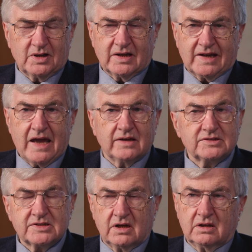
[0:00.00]

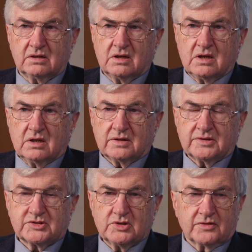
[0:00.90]
can tell
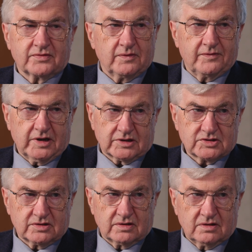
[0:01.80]
the truth from
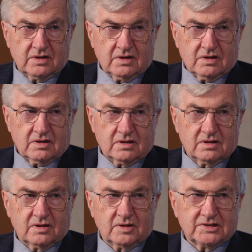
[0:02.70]
fiction.
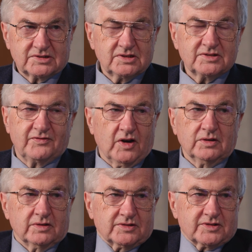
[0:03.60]
It's just
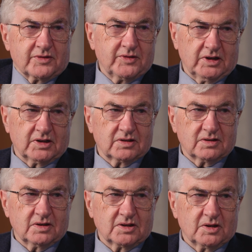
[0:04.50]
fun to
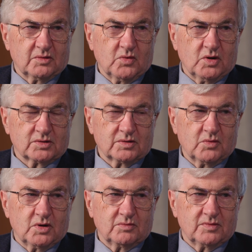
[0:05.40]
think,
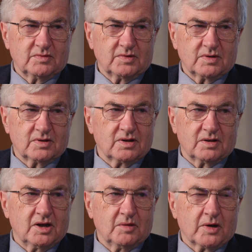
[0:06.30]
what
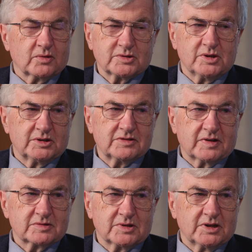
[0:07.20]
about alternative
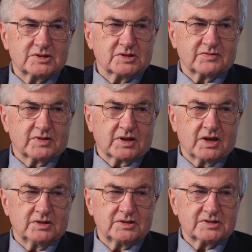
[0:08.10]
explanations for the
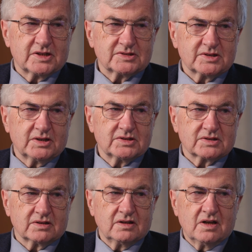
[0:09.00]
Kennedy
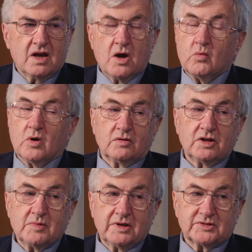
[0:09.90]
assassination. What
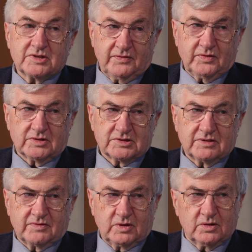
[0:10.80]
really made the difference,
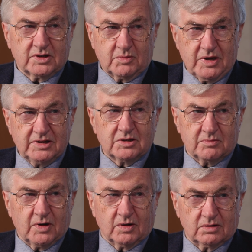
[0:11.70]
if you look at the
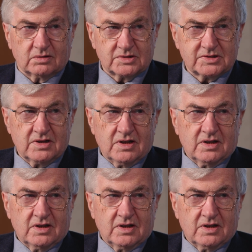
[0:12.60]
opinion polls,